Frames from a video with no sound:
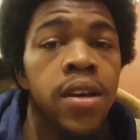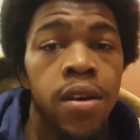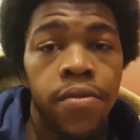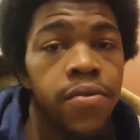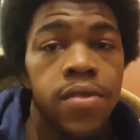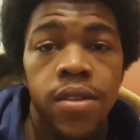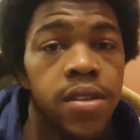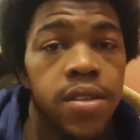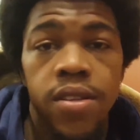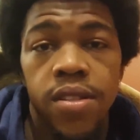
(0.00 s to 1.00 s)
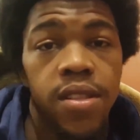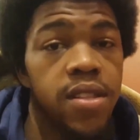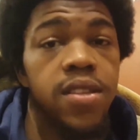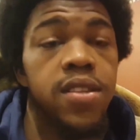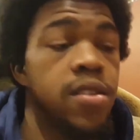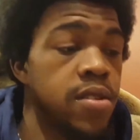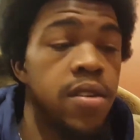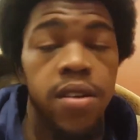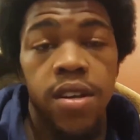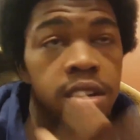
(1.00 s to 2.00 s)
of the
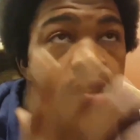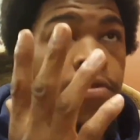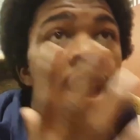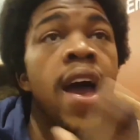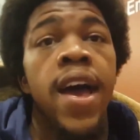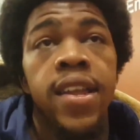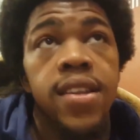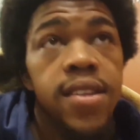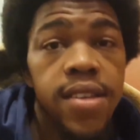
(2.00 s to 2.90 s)
divine.